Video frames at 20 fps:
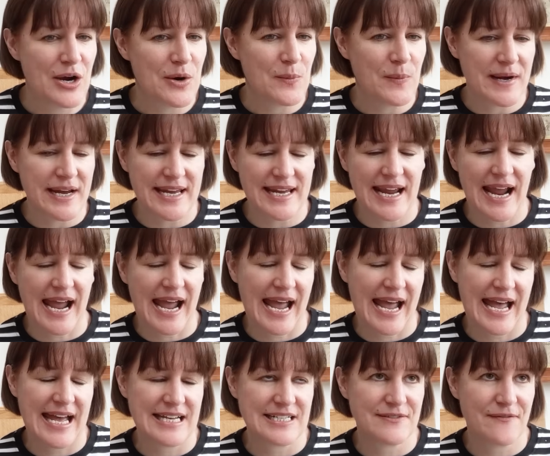We
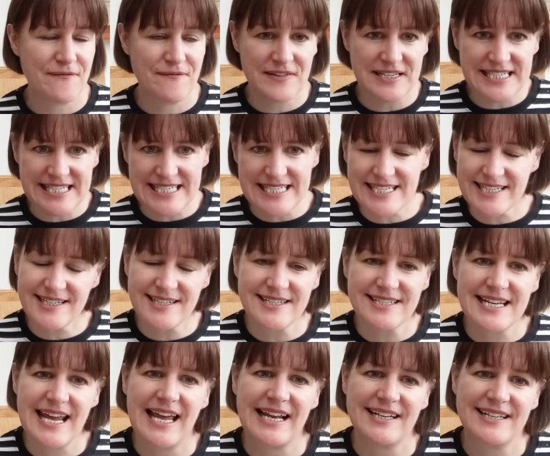had visited
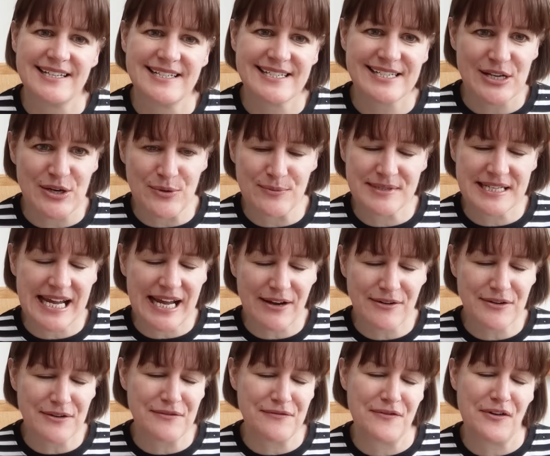Helen's
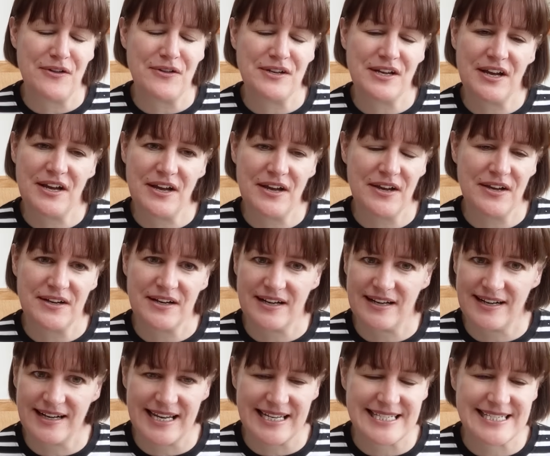hometown of Falkirk
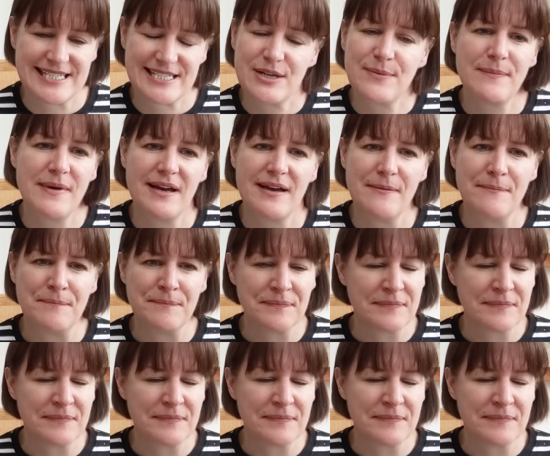last summer,